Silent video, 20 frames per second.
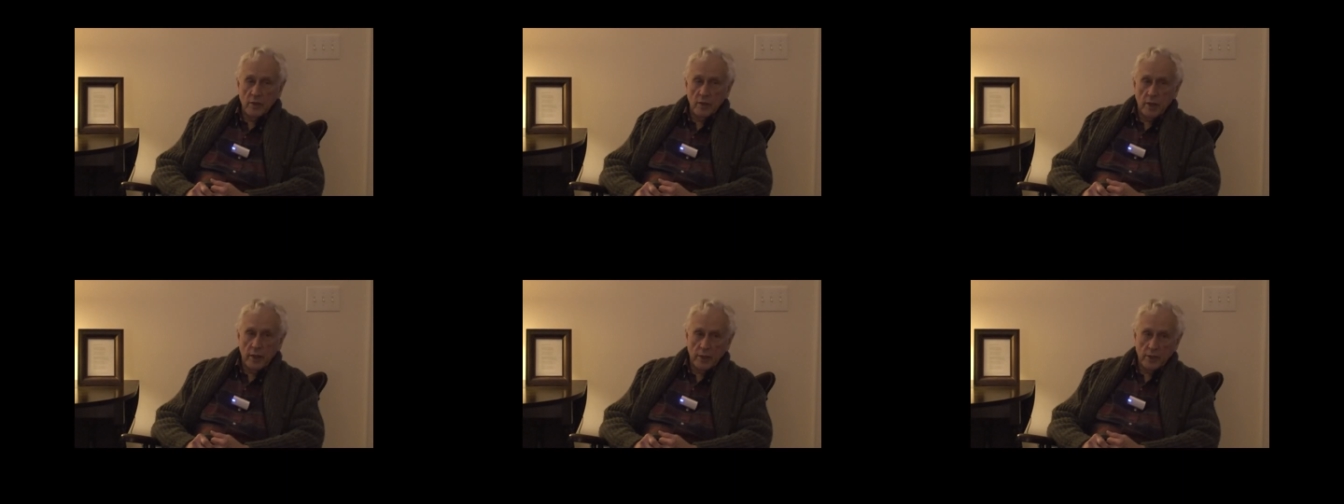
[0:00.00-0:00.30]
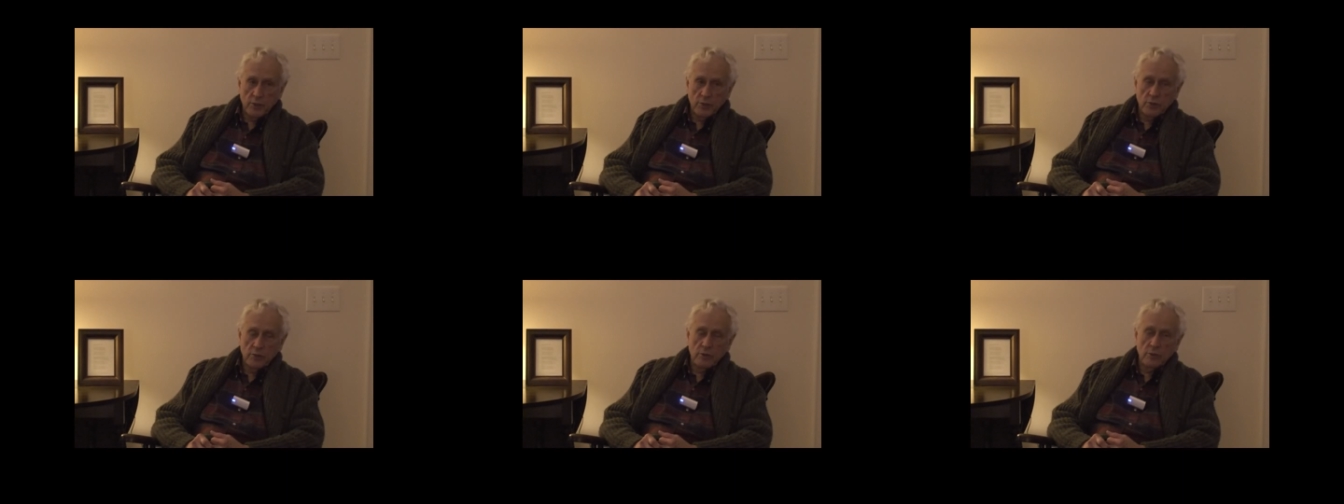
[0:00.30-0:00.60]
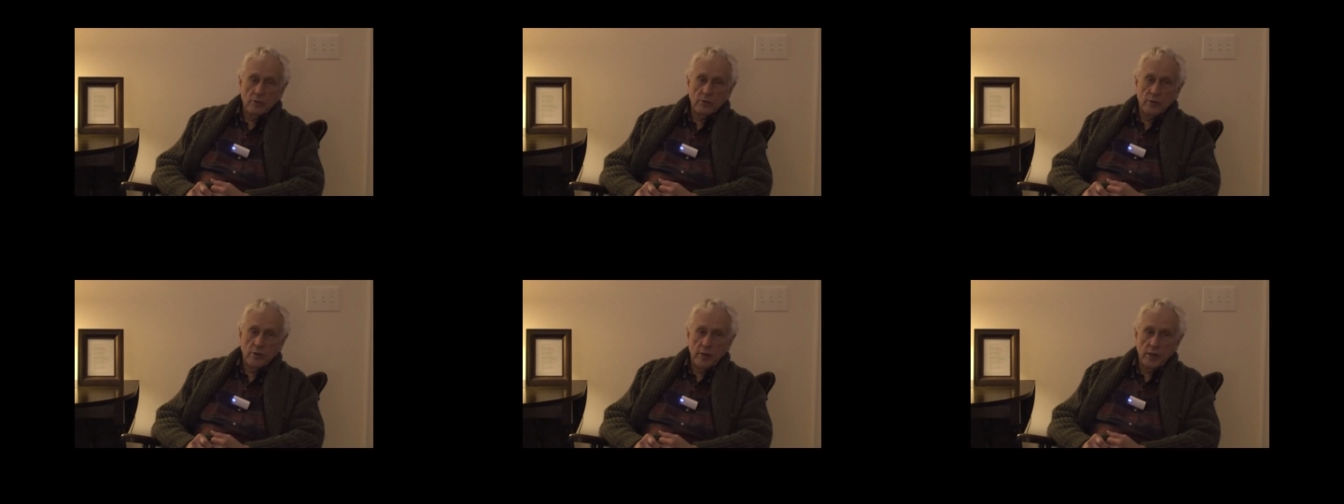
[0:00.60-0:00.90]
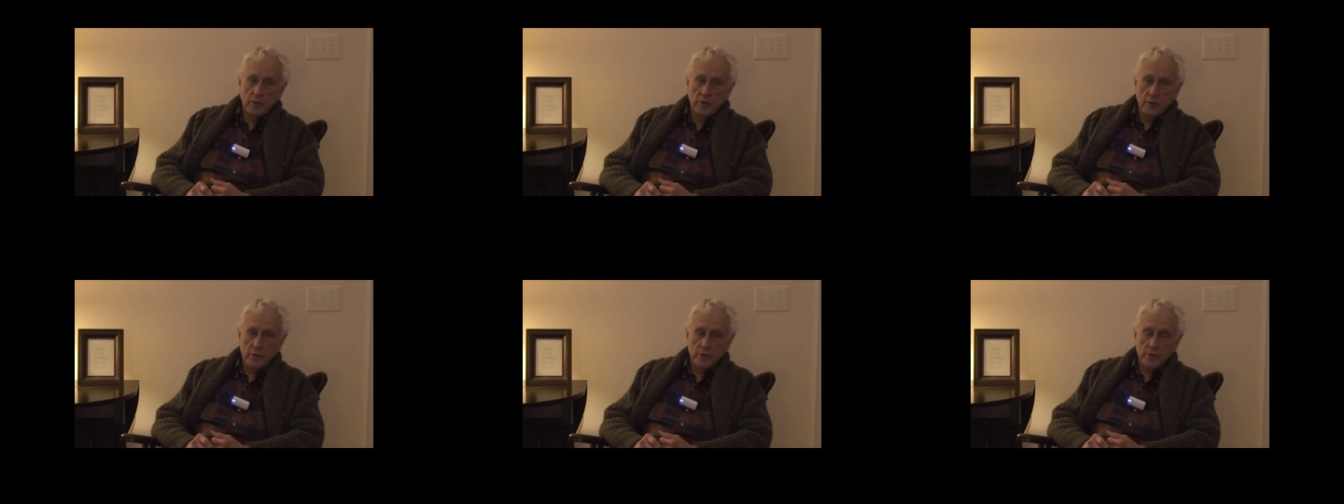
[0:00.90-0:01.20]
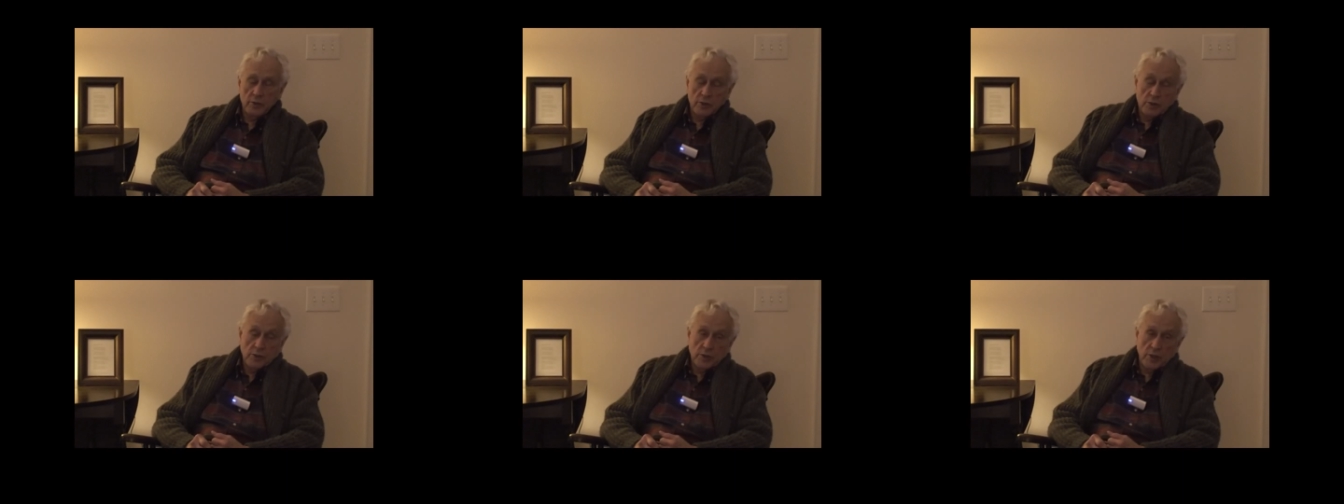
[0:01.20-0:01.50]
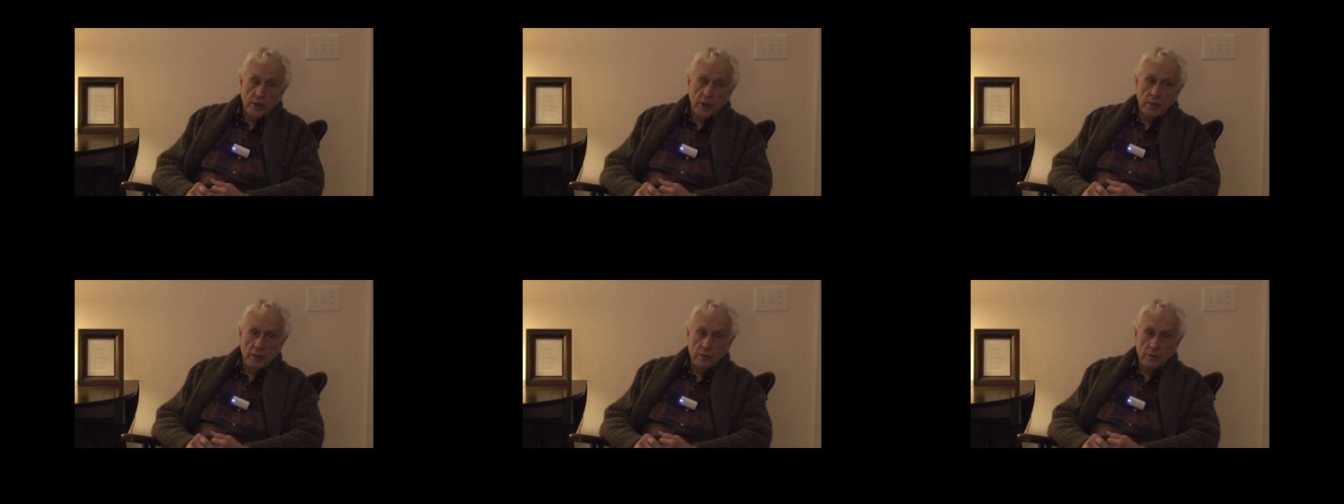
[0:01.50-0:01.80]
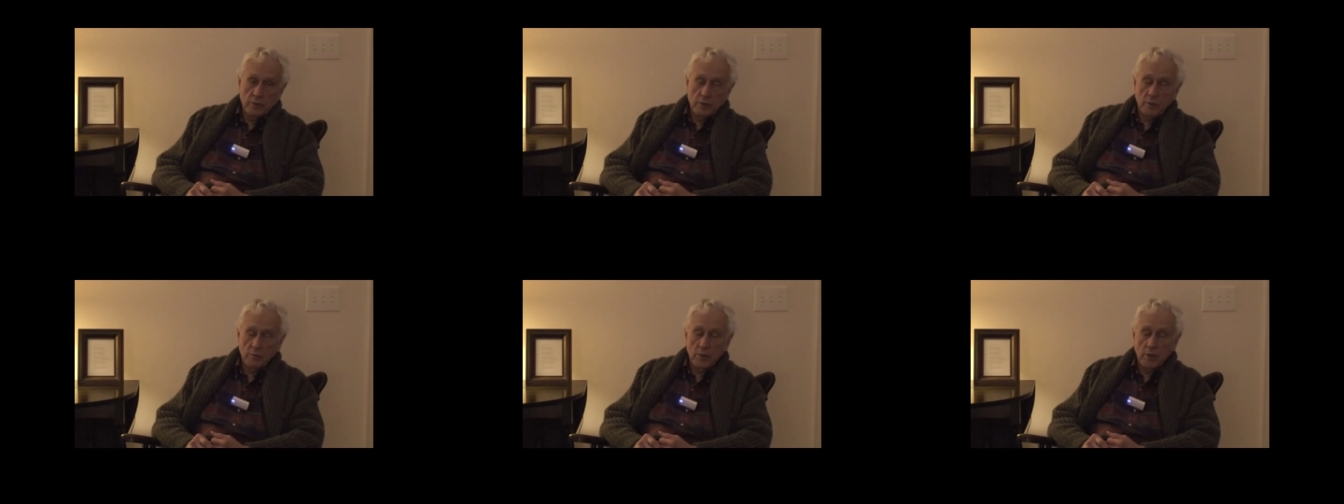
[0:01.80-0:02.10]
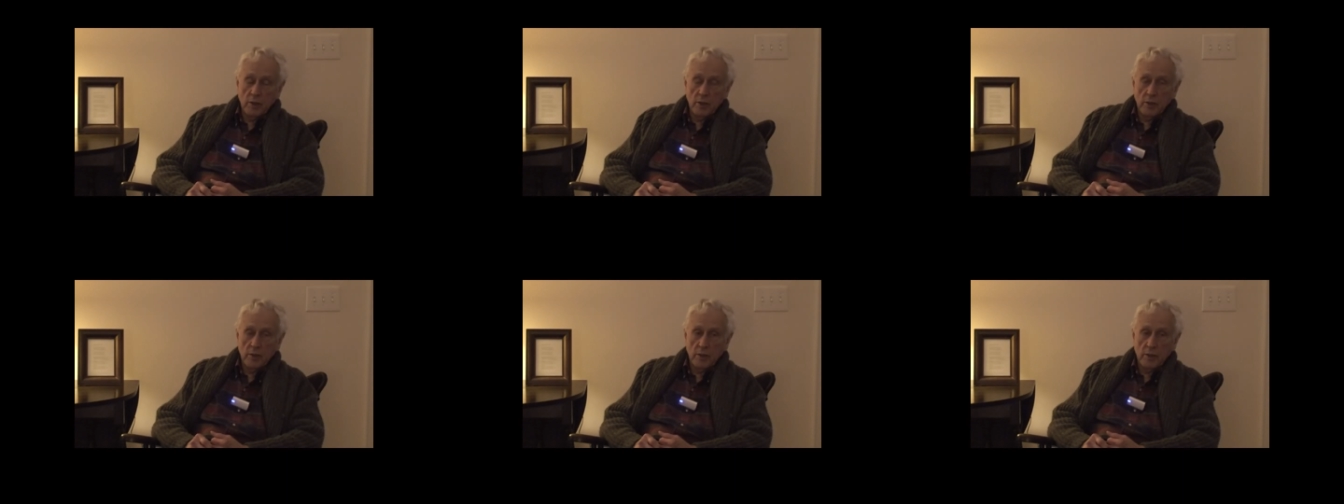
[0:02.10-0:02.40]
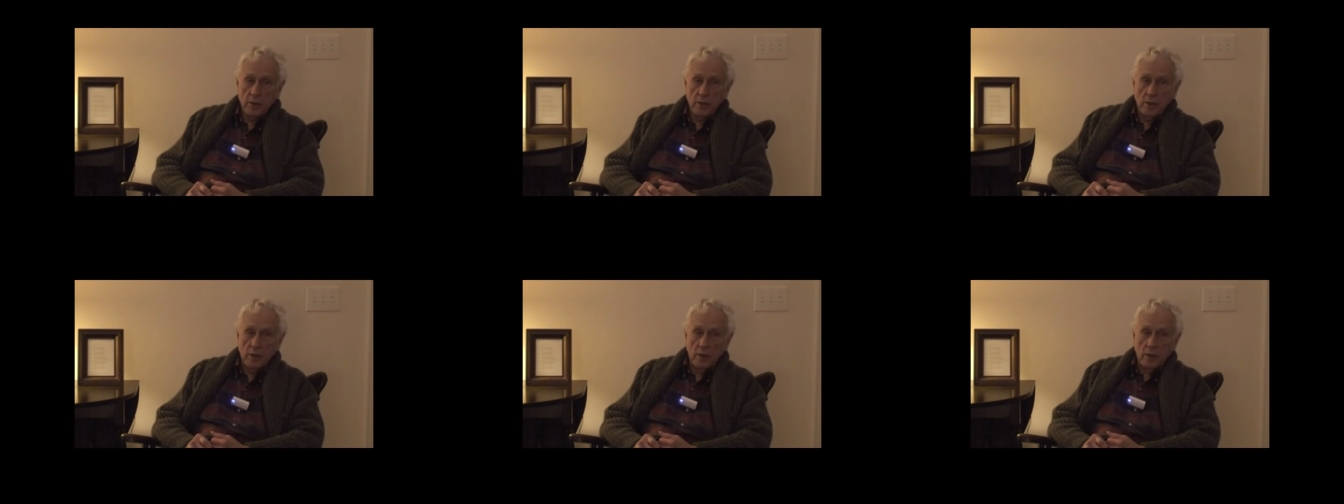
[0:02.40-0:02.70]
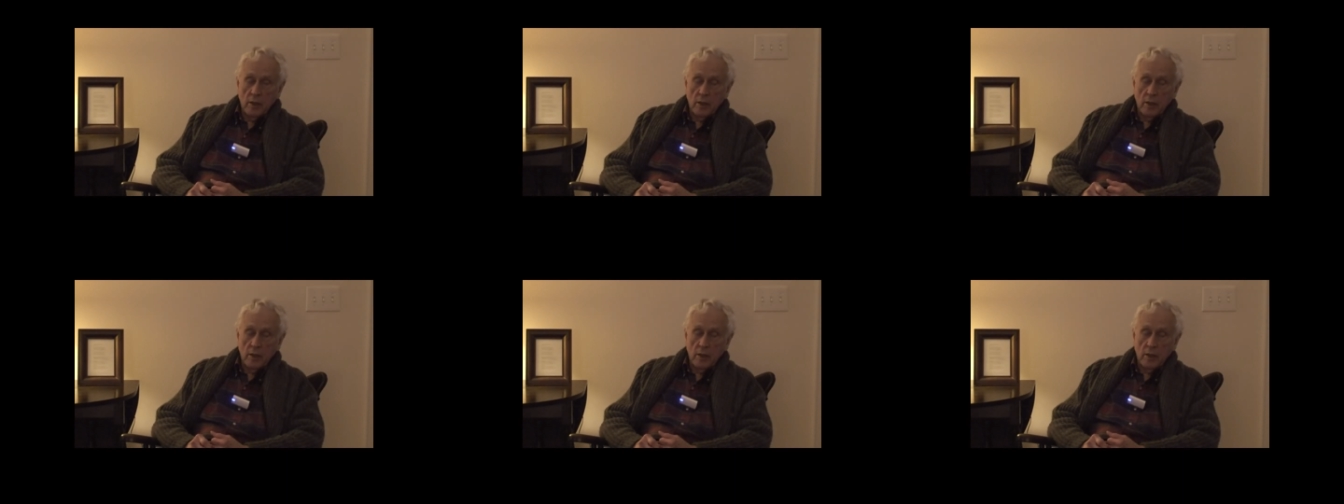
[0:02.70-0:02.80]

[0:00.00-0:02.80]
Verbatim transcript: to lecture or had things to say or something like that.